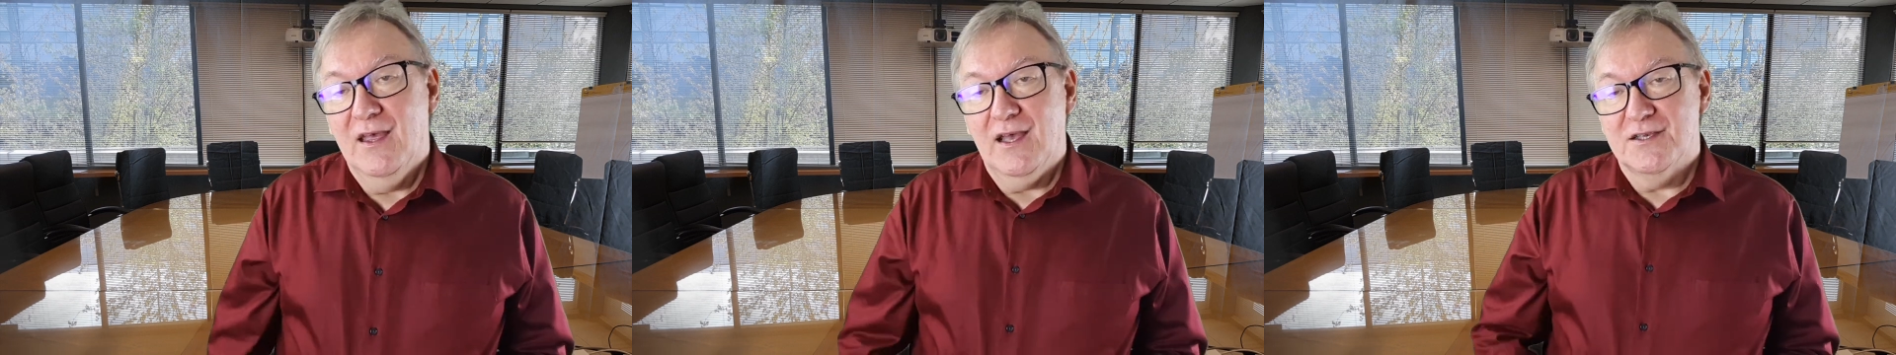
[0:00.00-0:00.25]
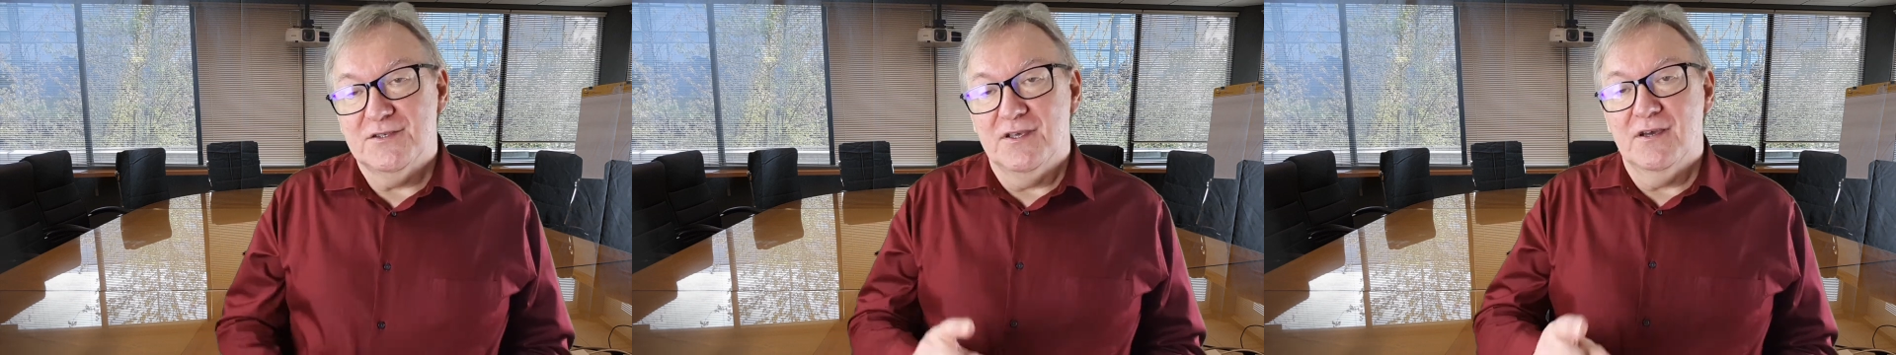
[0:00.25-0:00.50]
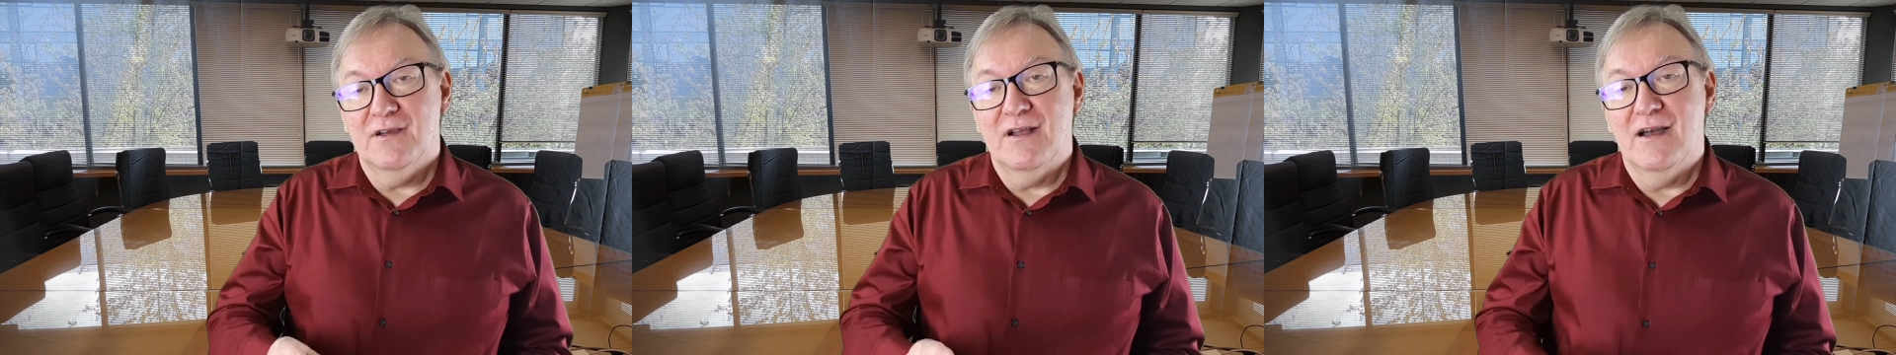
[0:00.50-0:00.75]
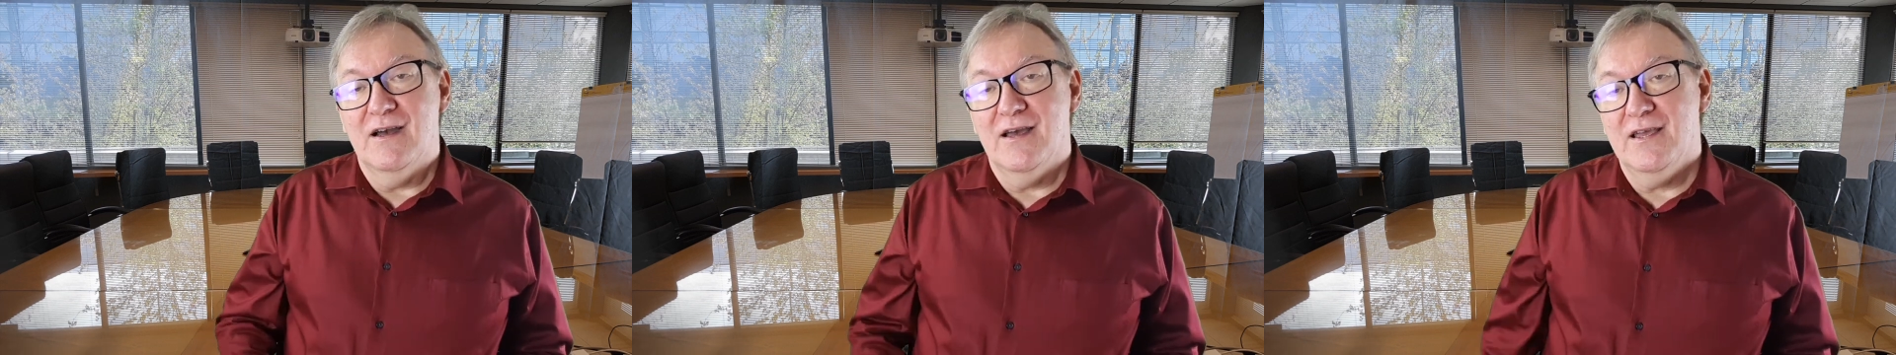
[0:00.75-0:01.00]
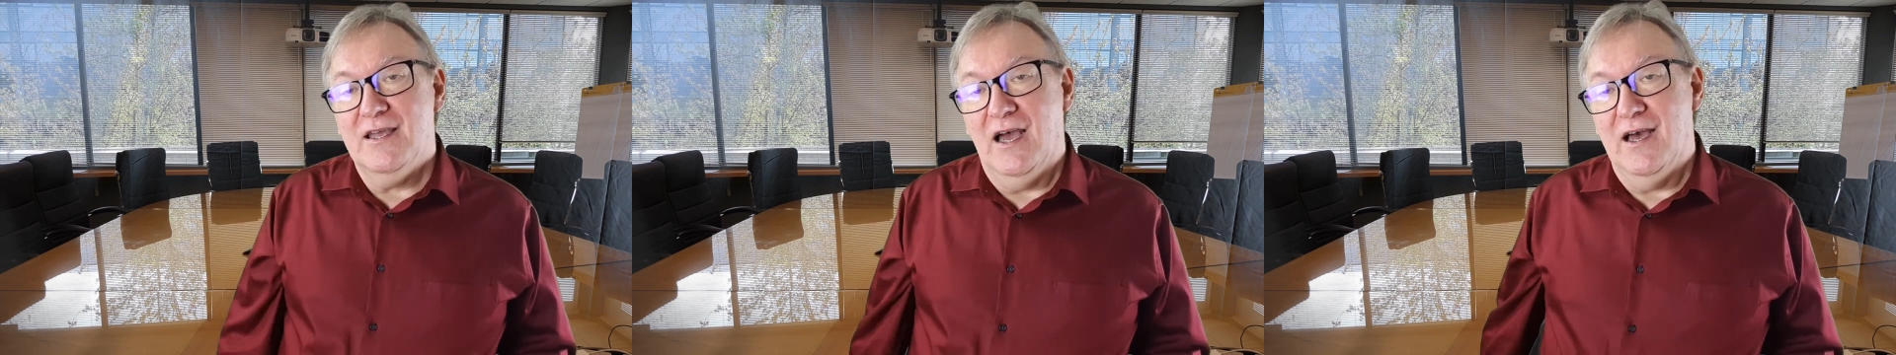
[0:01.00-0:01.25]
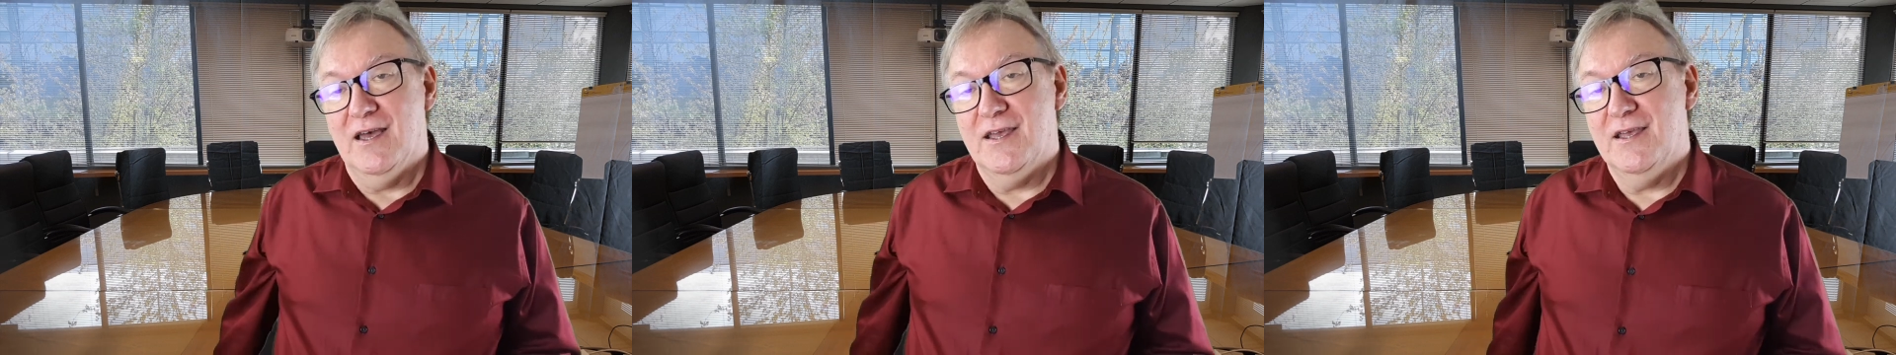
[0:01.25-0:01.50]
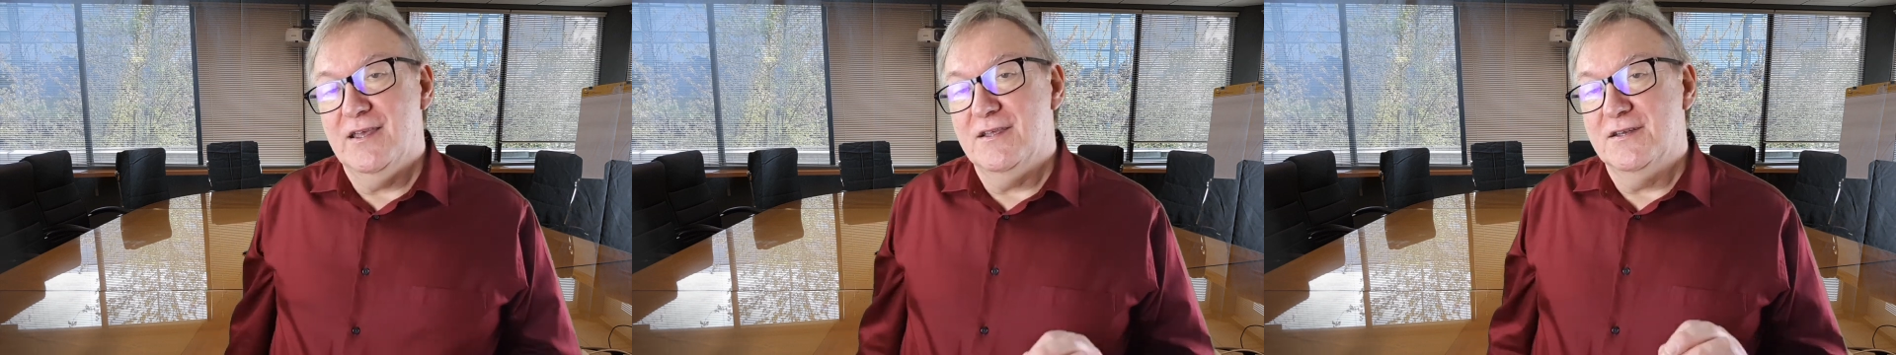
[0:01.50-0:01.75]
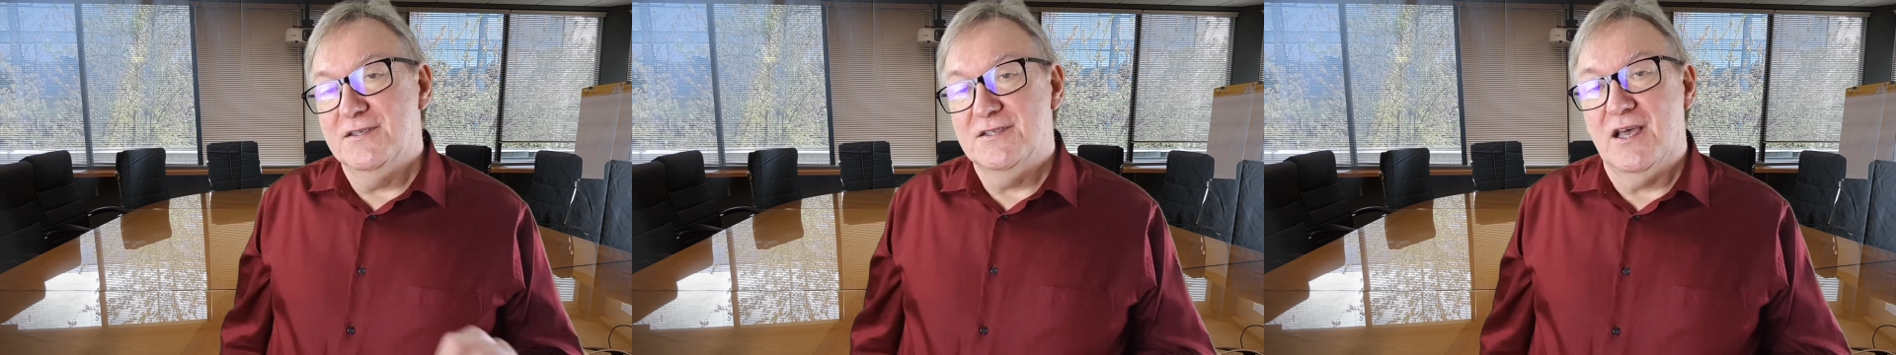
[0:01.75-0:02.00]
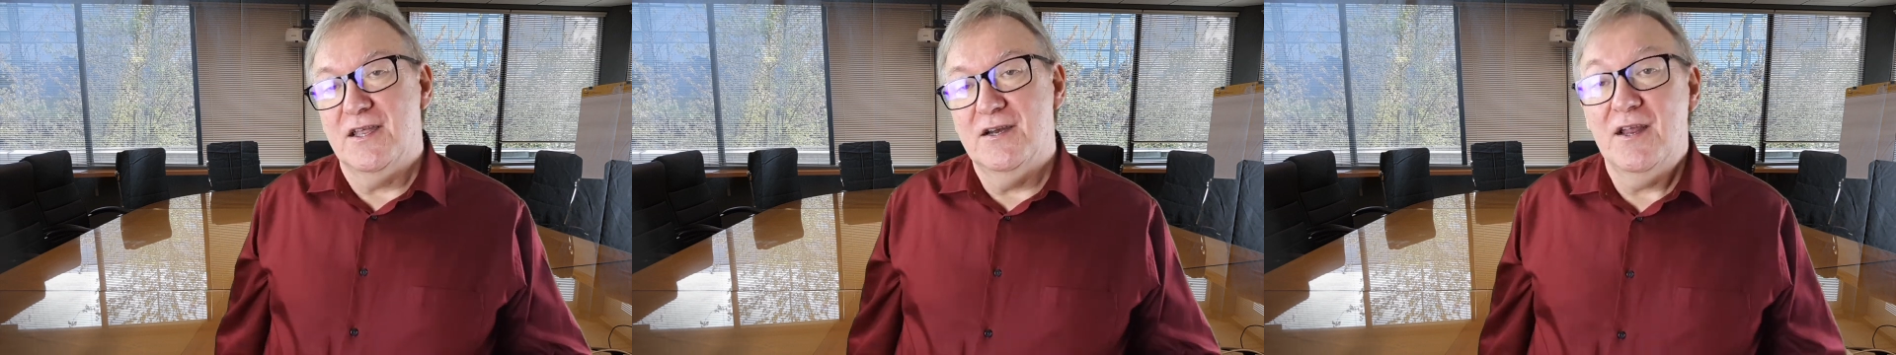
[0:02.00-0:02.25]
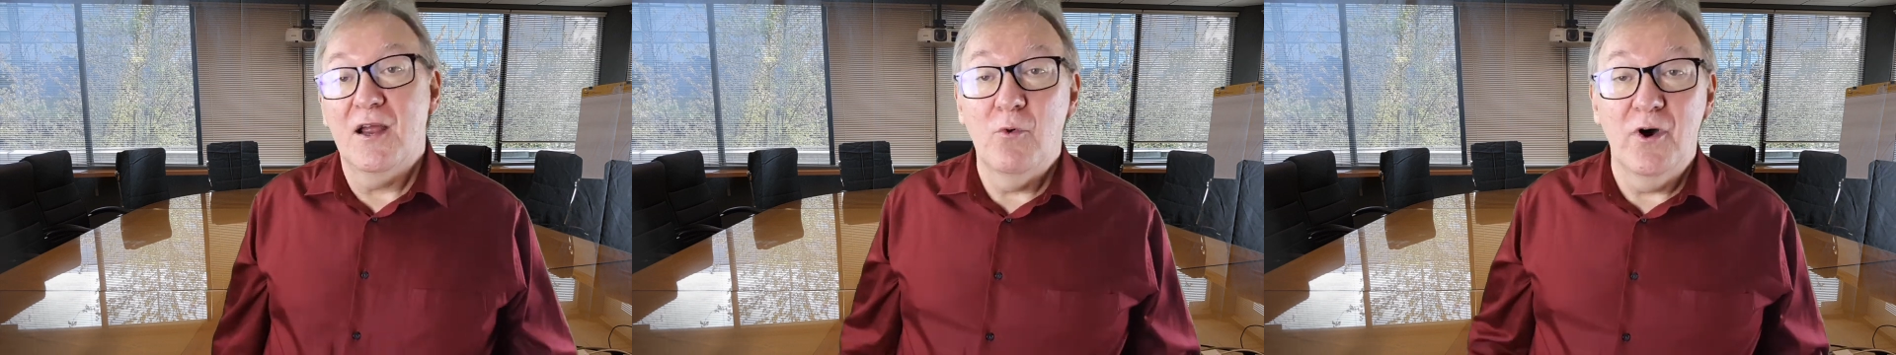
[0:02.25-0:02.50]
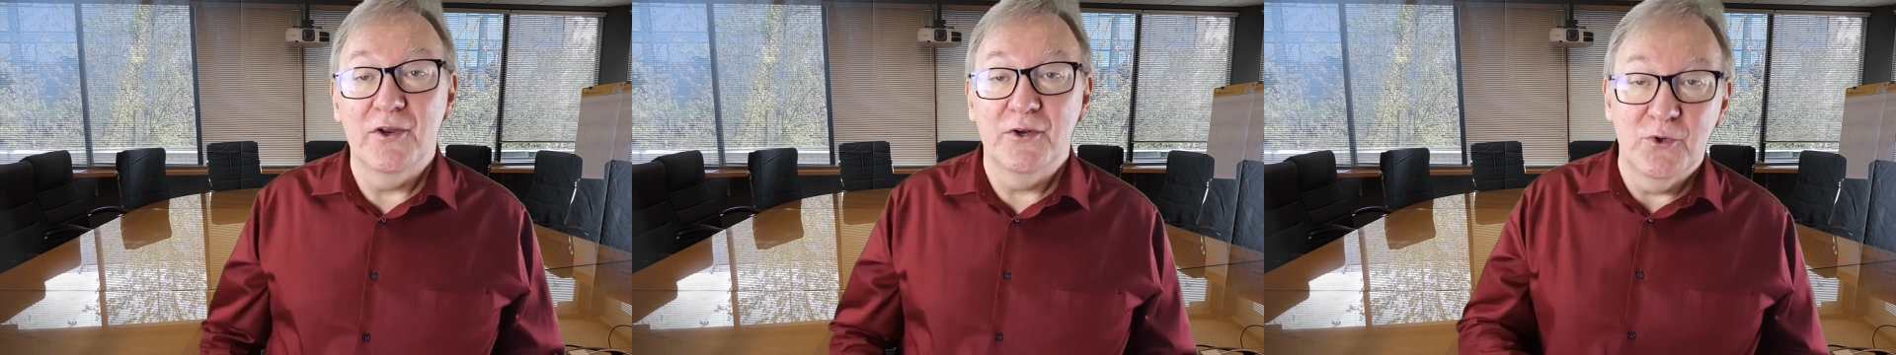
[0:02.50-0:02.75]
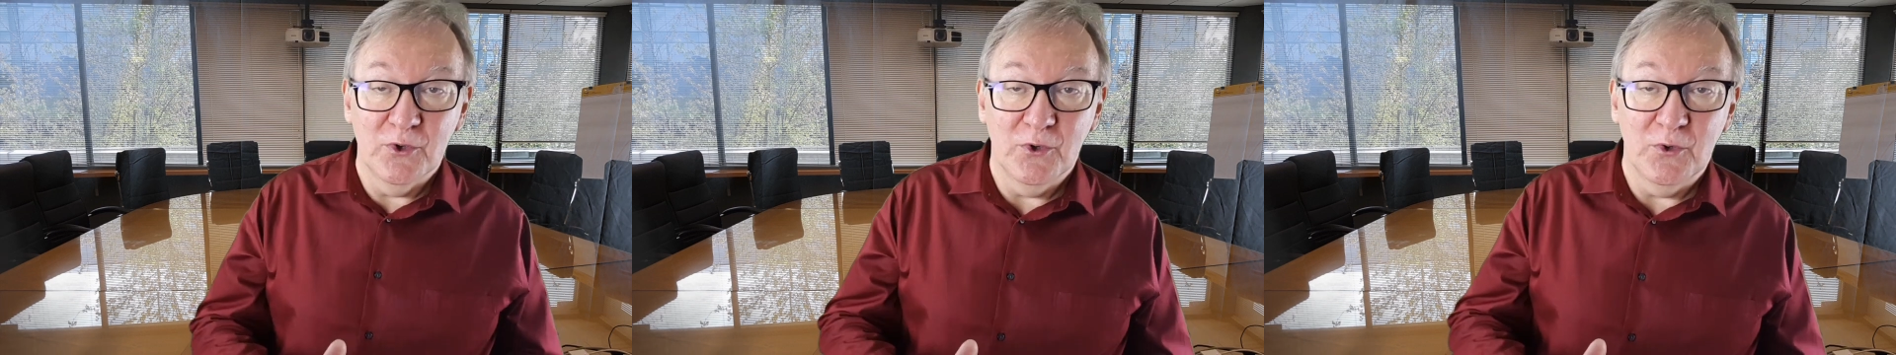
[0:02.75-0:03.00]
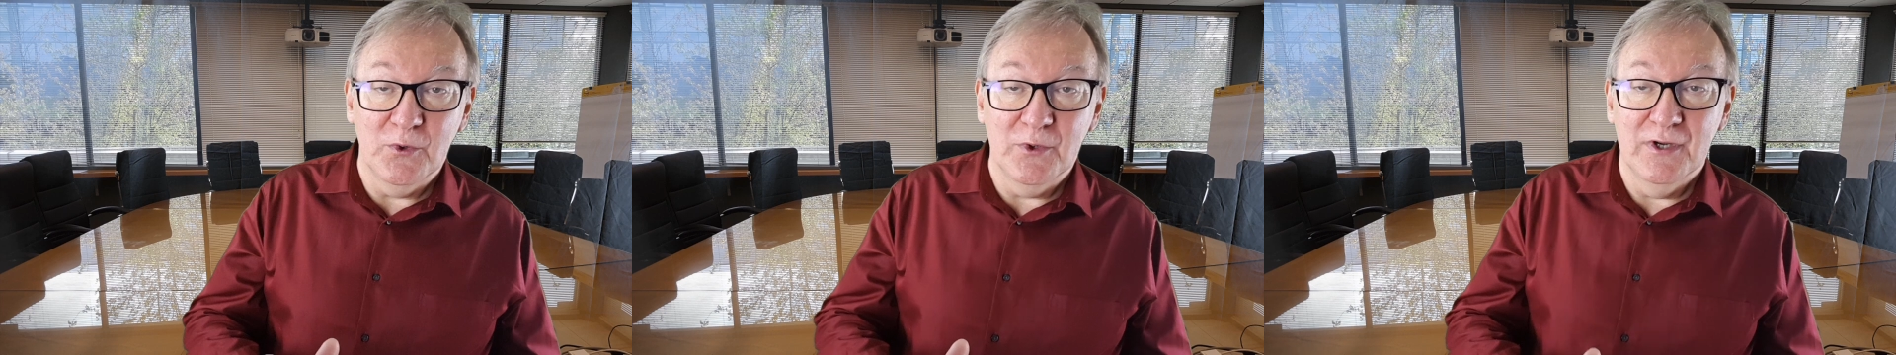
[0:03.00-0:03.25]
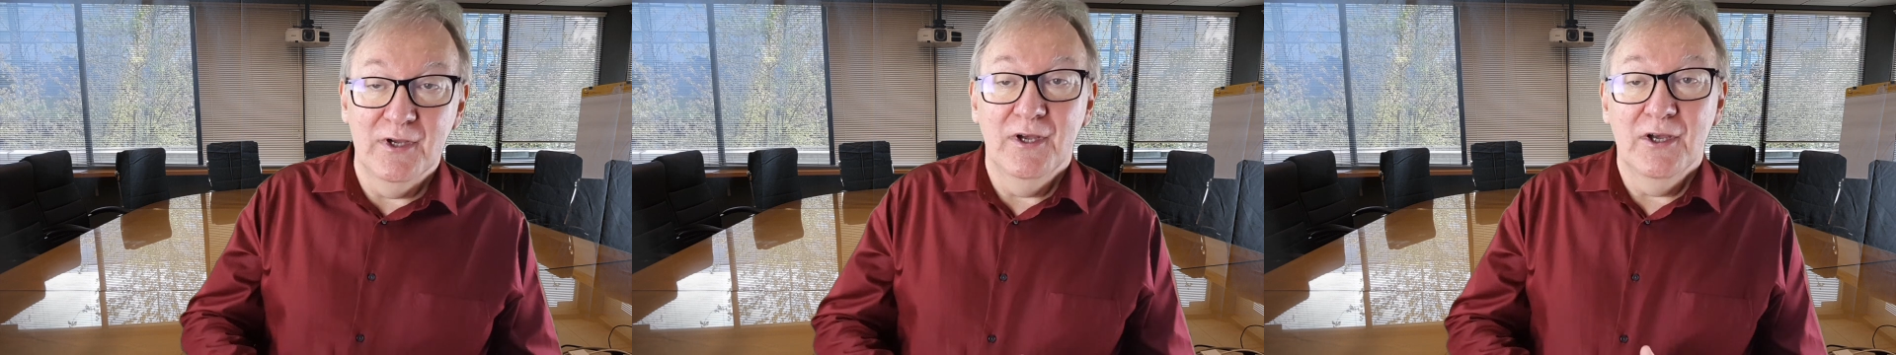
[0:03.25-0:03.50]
As a young guy, I decided I wanted to